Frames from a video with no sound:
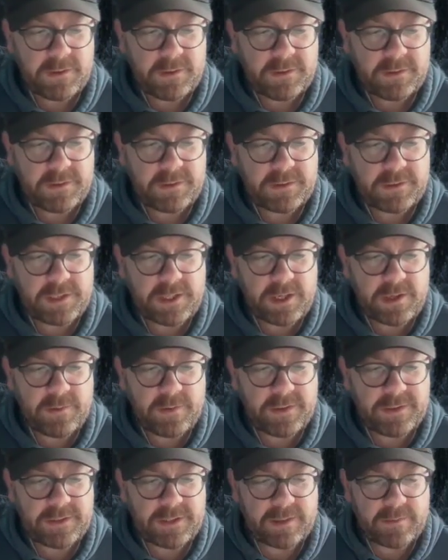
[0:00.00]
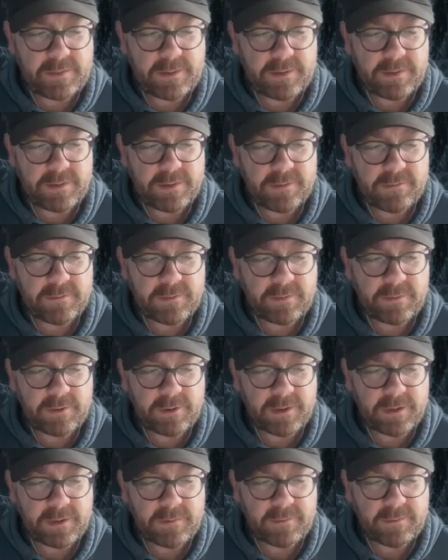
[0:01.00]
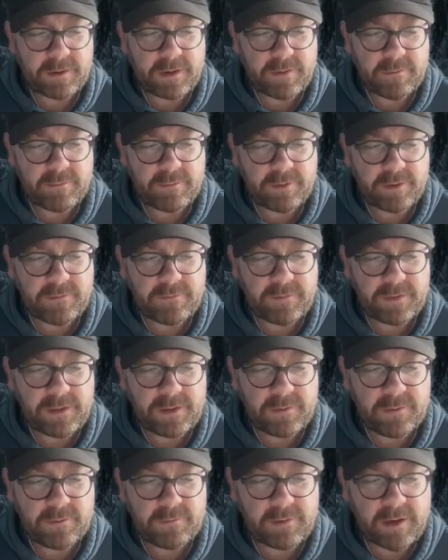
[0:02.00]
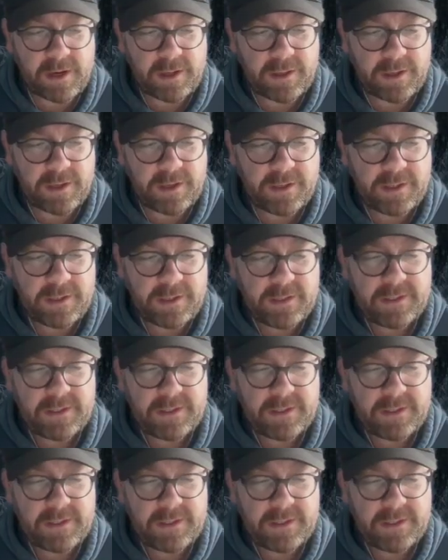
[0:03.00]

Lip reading: "Snow is up," replied the Brat briefly, "or rather,